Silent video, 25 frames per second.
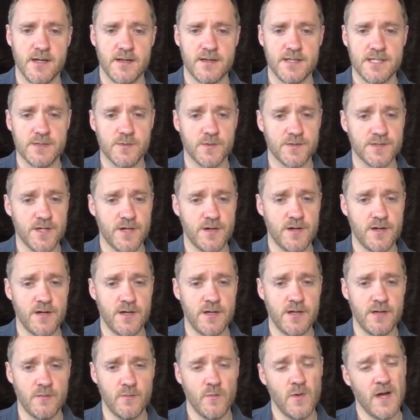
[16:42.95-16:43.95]
This one's
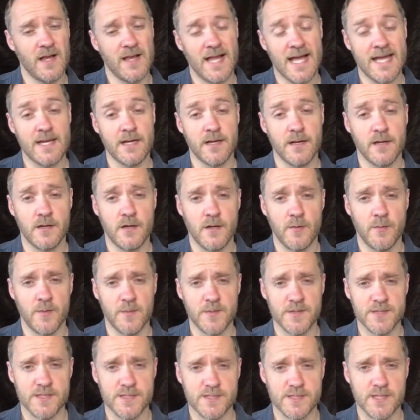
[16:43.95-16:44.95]
only, well, added a couple of
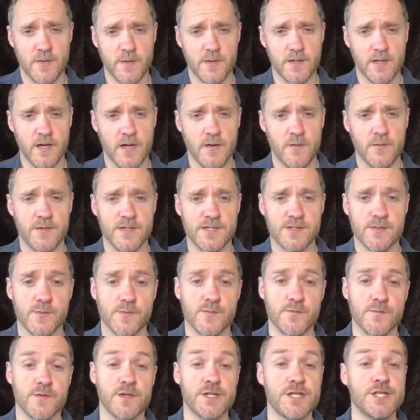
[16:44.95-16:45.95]
months or so ago. This
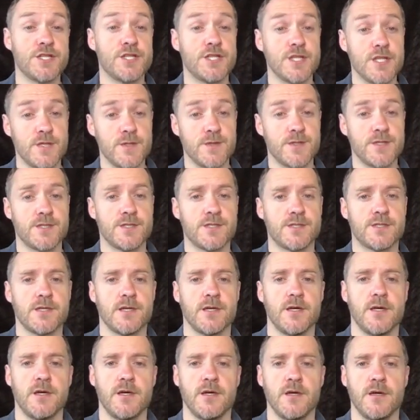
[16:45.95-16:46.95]
one reduced
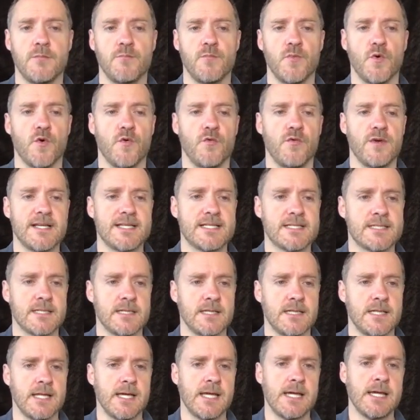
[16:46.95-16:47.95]
more
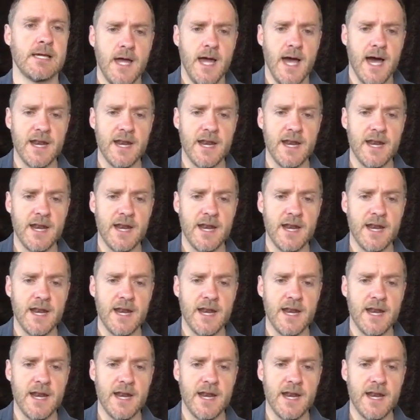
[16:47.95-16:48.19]
recently.